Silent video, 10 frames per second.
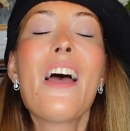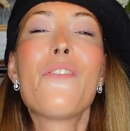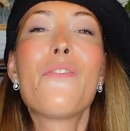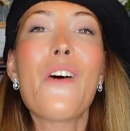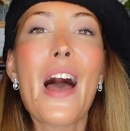
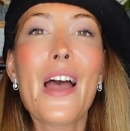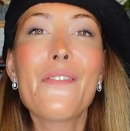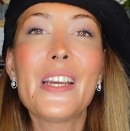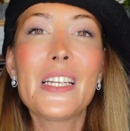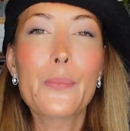
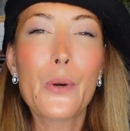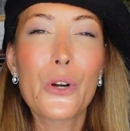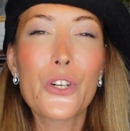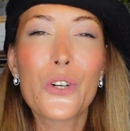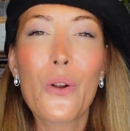five
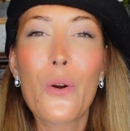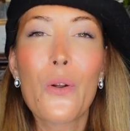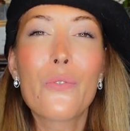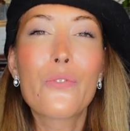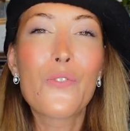
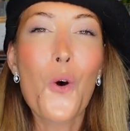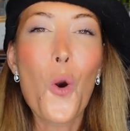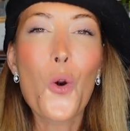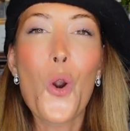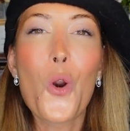inspirational
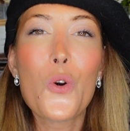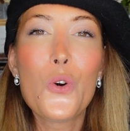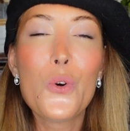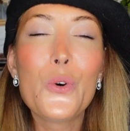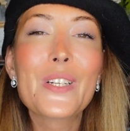fall
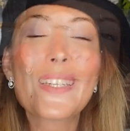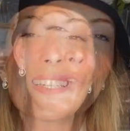looks.